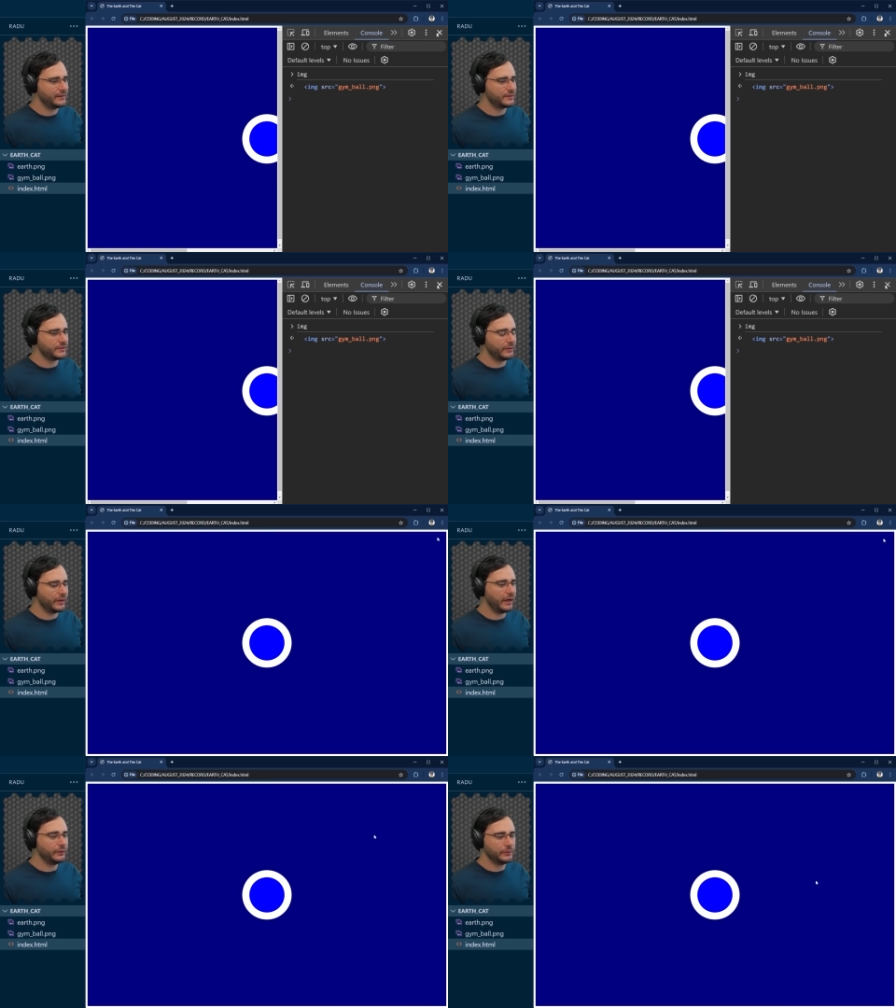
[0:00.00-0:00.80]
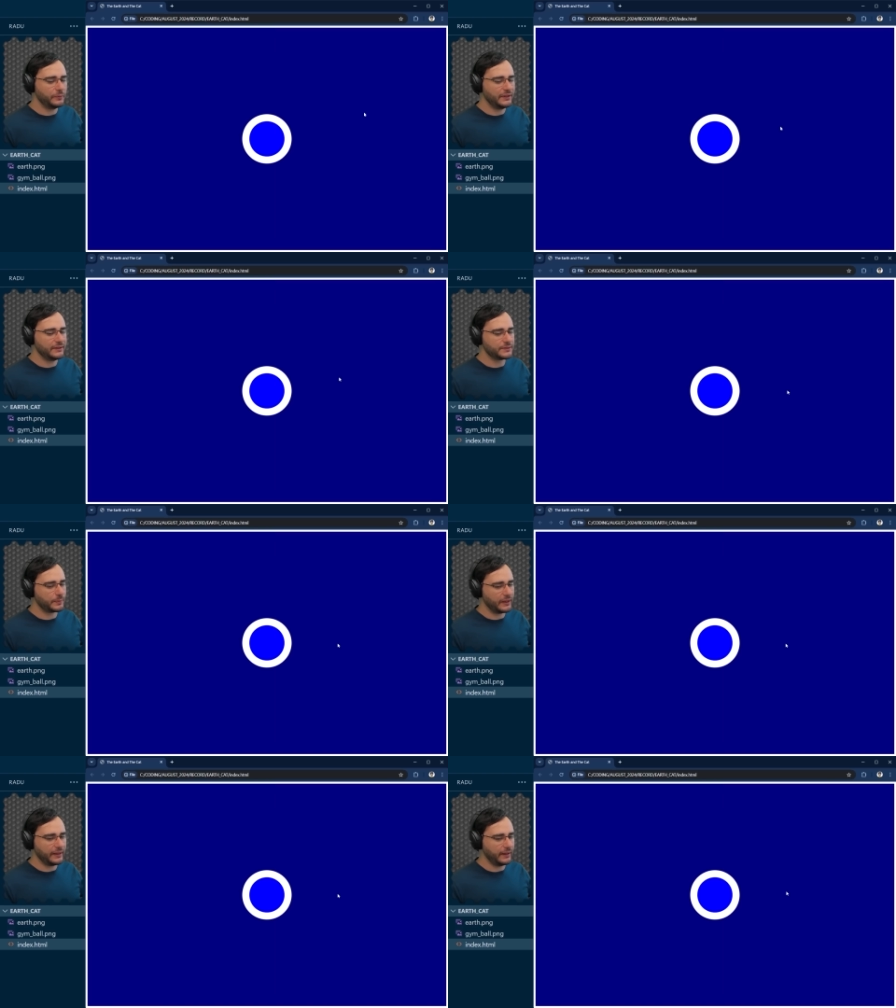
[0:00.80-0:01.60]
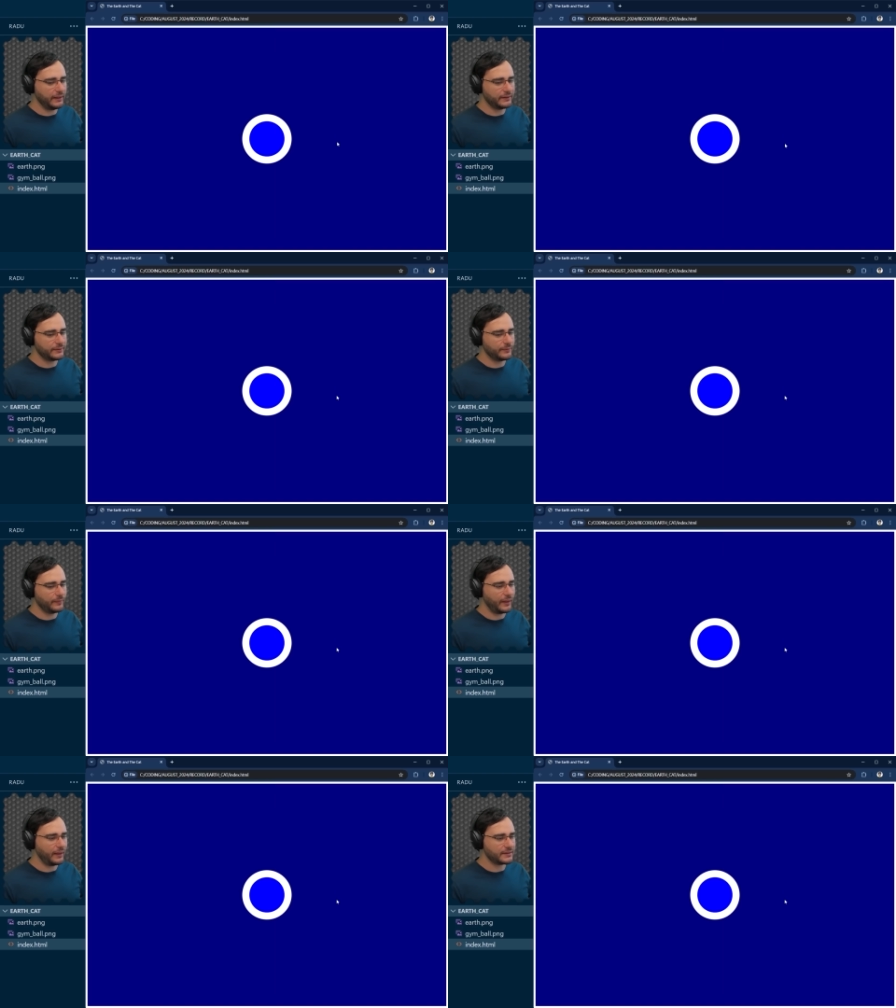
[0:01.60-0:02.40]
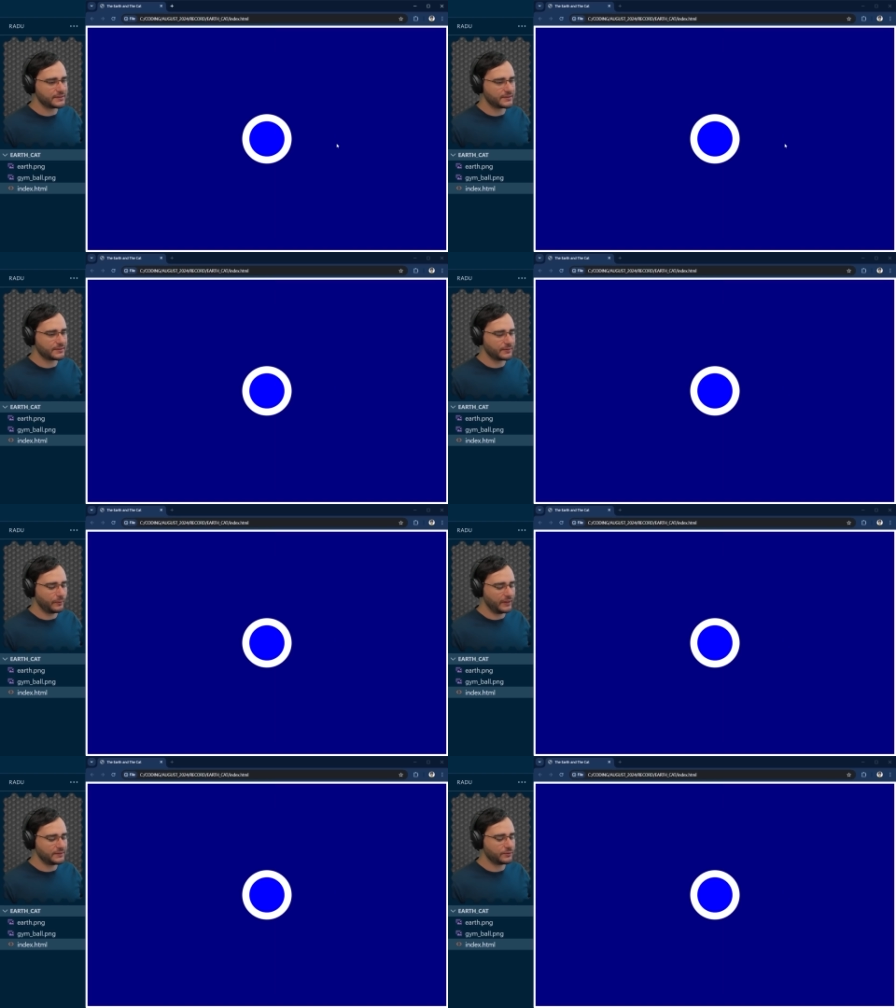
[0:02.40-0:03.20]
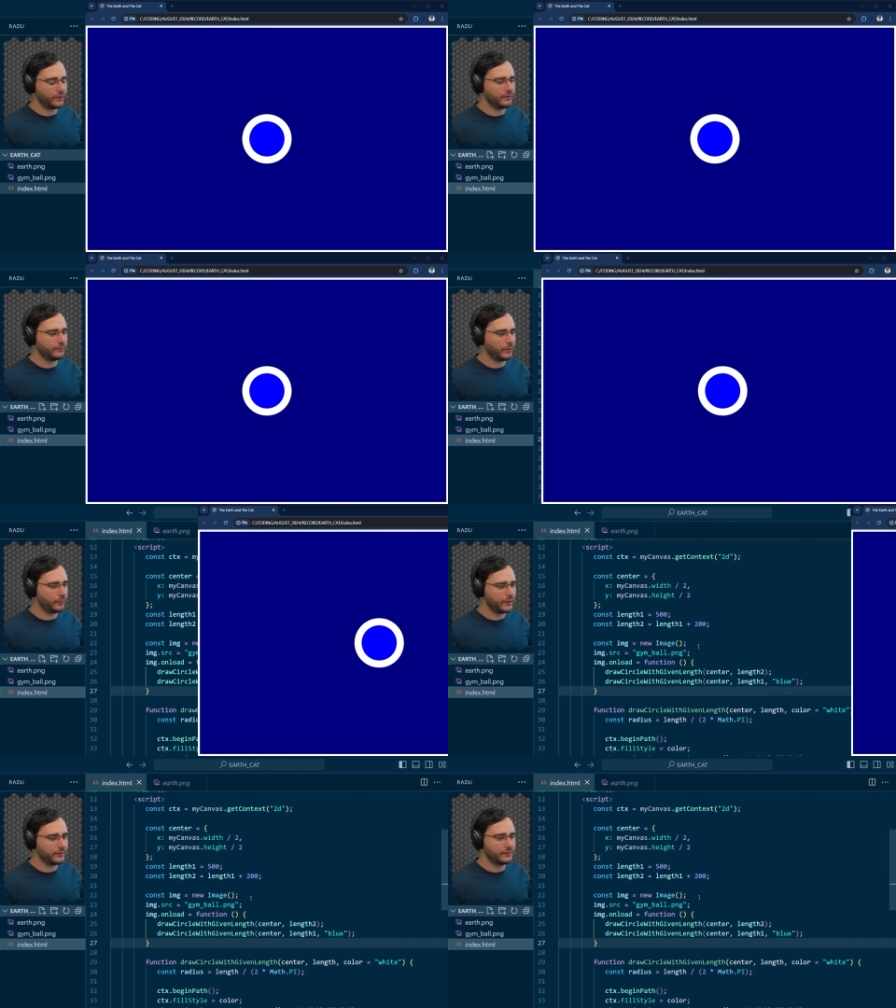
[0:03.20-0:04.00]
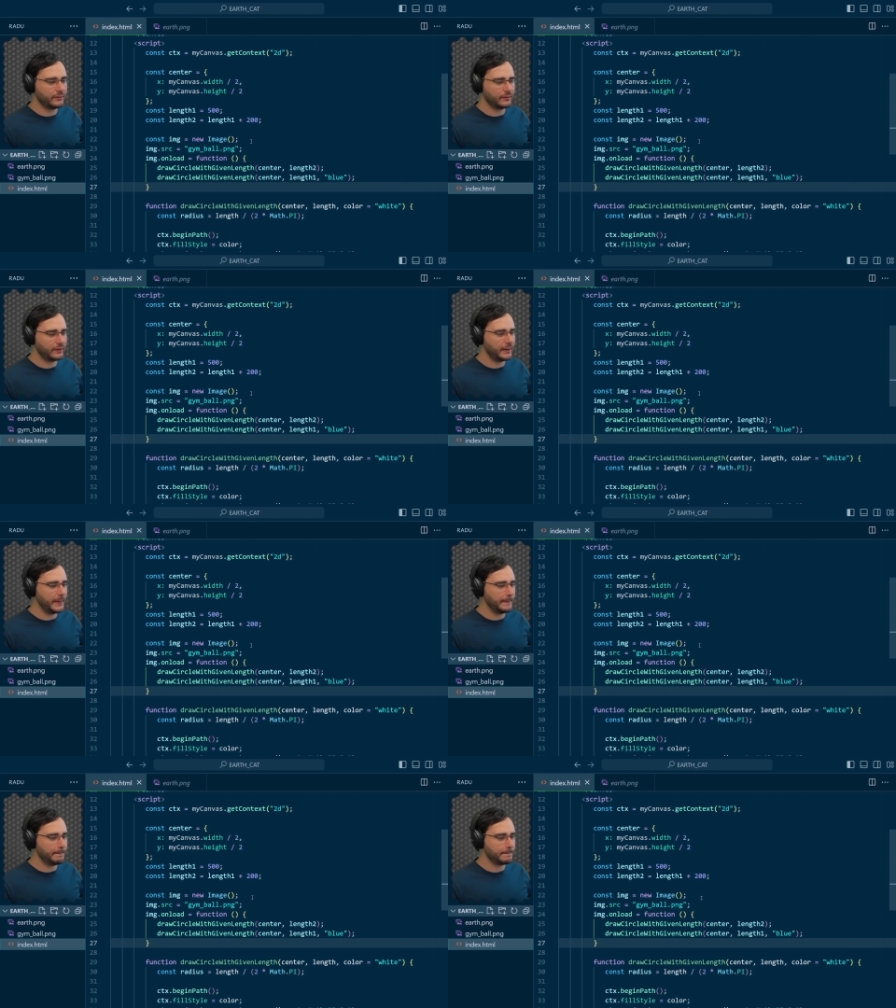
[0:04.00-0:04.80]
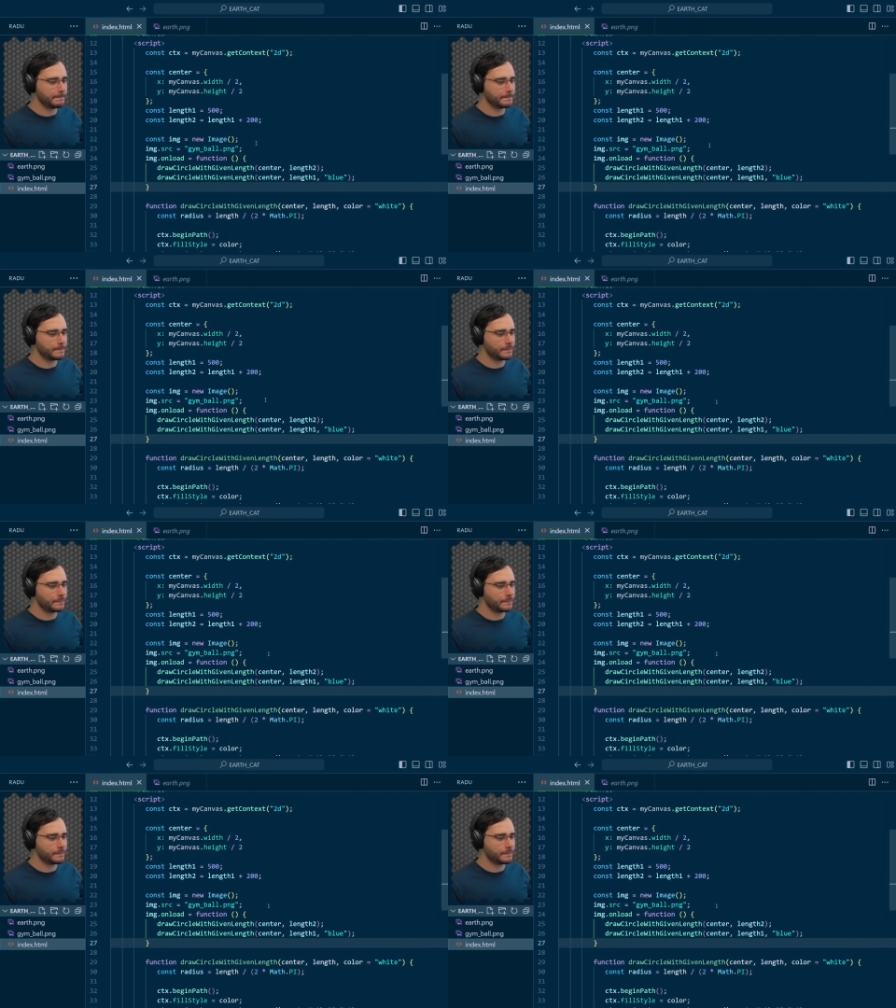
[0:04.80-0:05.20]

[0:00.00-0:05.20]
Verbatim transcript: So how do we display it? It's quite straightforward. Um,